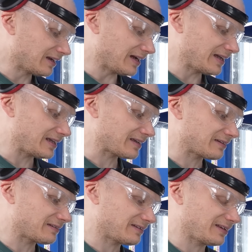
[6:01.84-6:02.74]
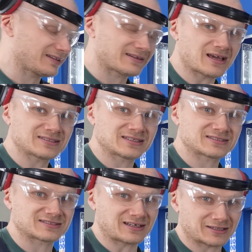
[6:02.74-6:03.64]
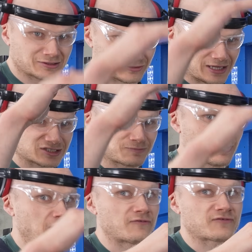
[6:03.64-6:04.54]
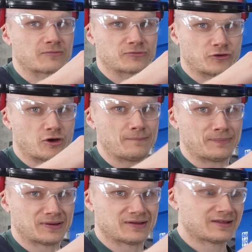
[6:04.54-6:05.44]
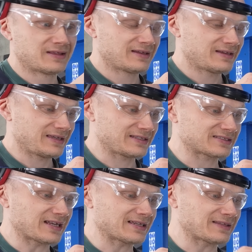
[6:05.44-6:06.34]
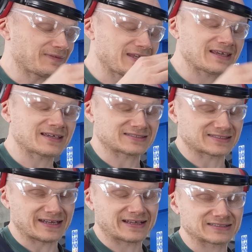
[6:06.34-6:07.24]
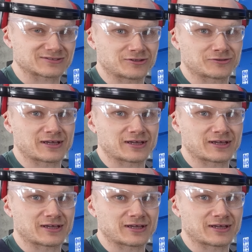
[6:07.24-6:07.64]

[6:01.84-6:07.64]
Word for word: Like, it doesn't start to explode from top. It's like the weakest link is going to